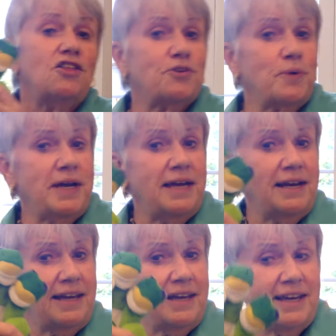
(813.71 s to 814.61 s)
Three
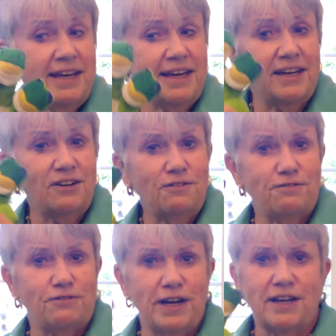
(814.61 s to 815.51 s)
little
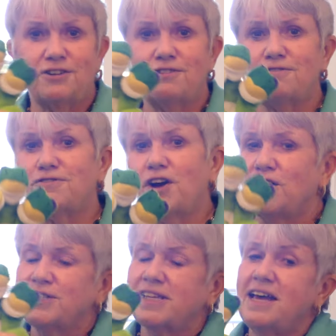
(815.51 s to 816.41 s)
freckled
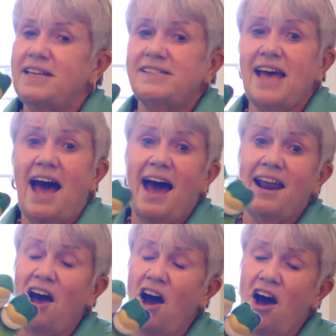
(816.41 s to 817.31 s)
frogs sat
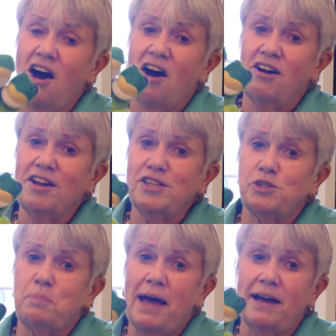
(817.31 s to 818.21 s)
on a
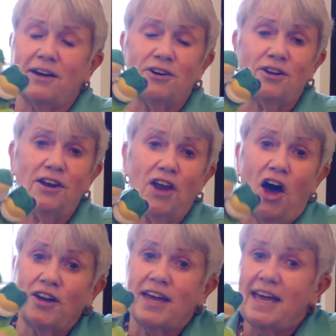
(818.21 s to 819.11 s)
speckled
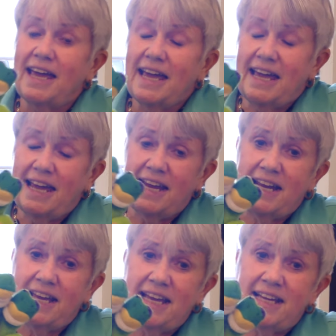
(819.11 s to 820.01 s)
log,
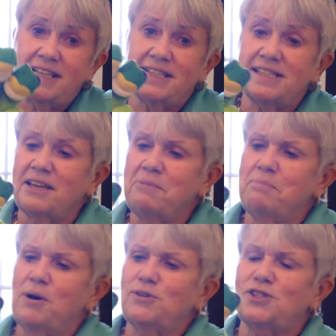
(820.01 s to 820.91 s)
eating
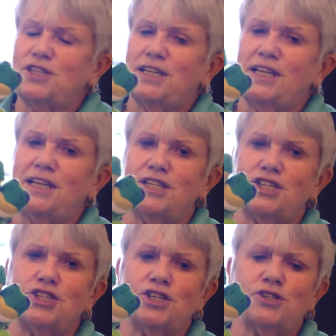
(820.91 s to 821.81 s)
some most
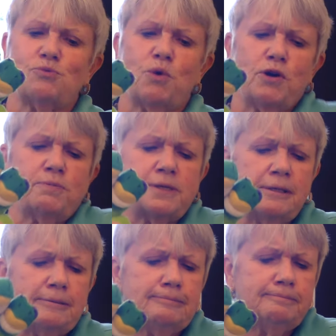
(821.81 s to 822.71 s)
delicious worms.
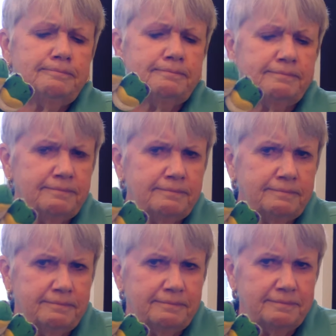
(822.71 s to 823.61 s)

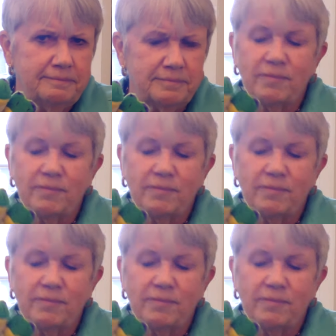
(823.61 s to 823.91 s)
Mm-hmm.